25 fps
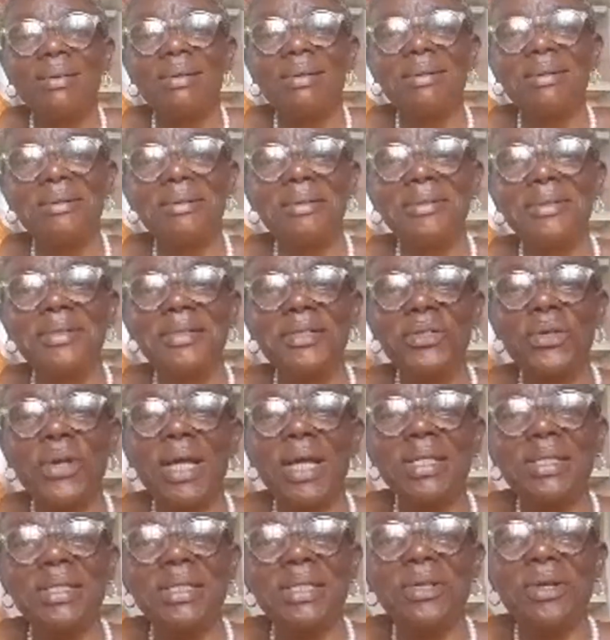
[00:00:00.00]
So you
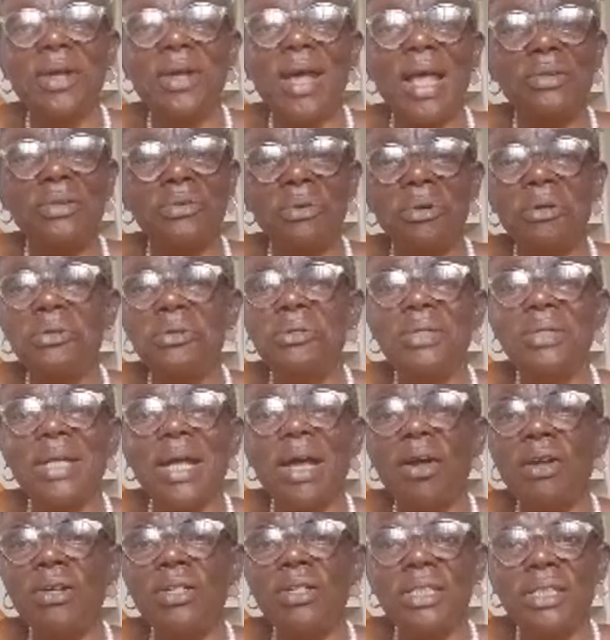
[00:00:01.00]
can see, I told you that
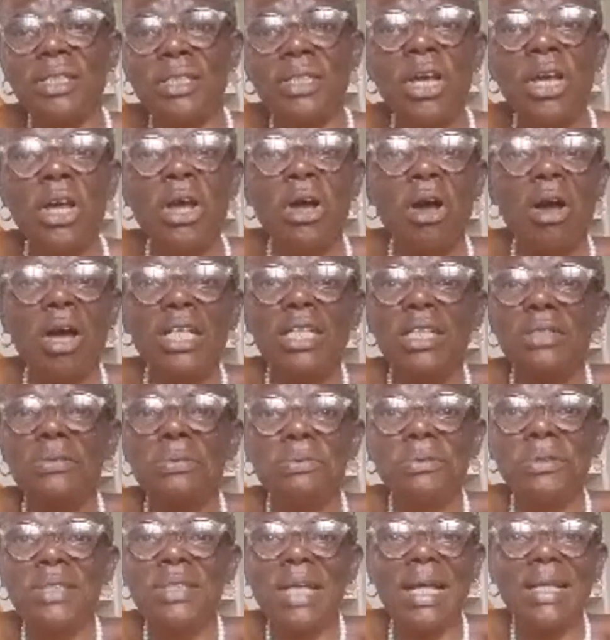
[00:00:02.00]
all these
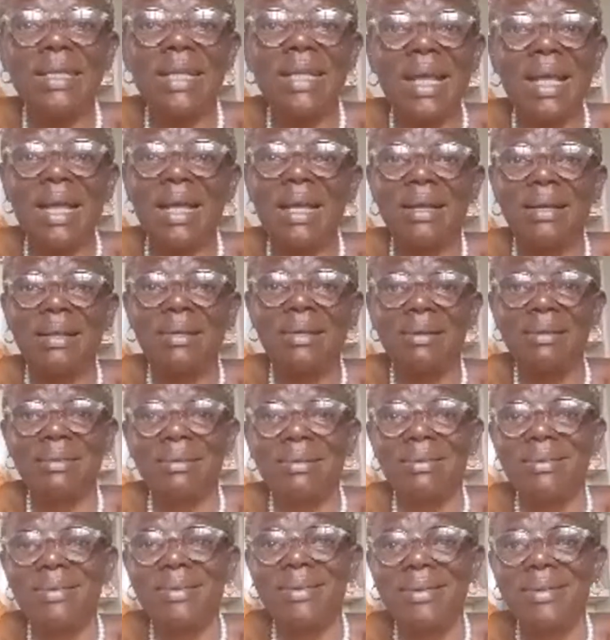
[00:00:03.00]
foods are there.
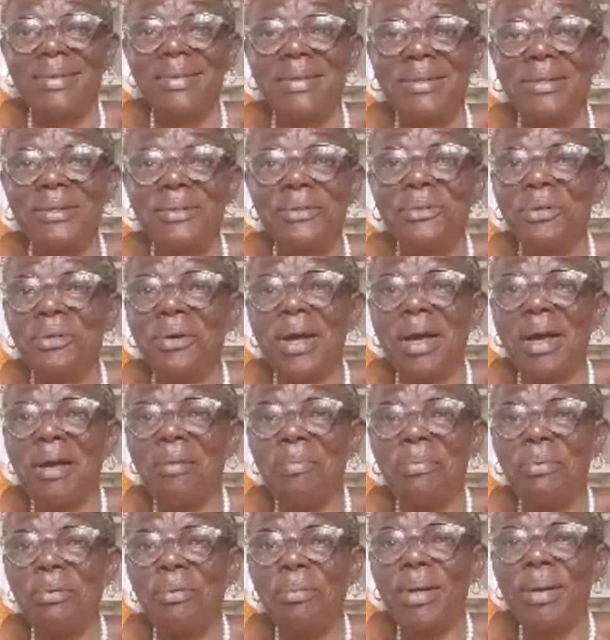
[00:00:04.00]
You don't have
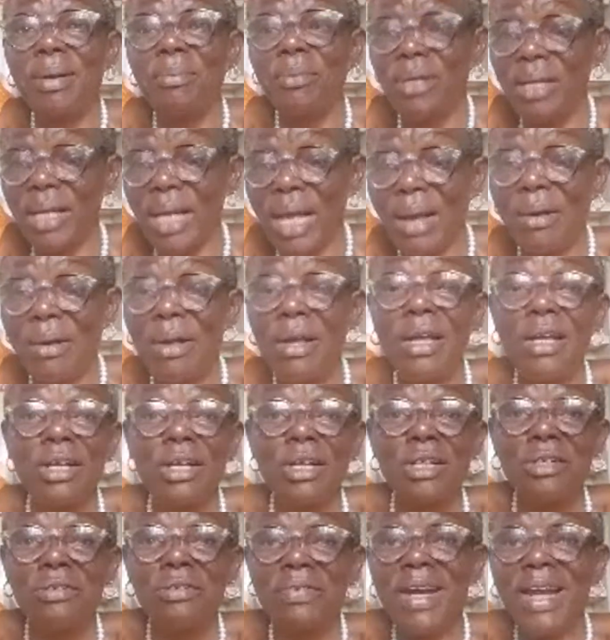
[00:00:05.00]
problem. Here,
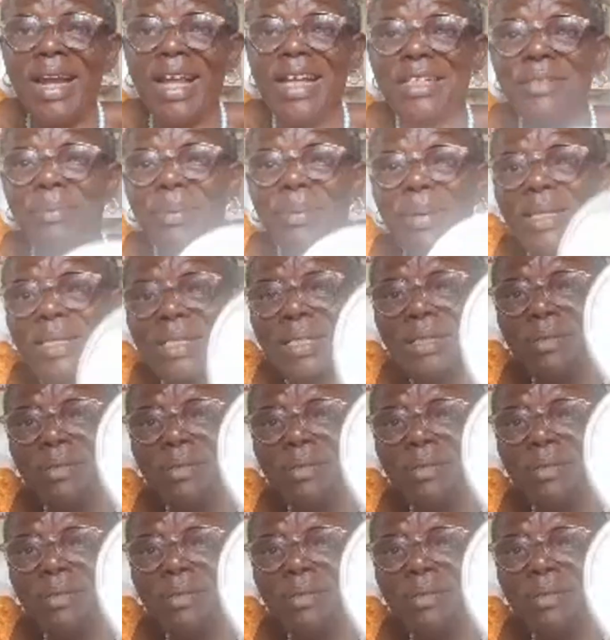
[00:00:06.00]
very expensive.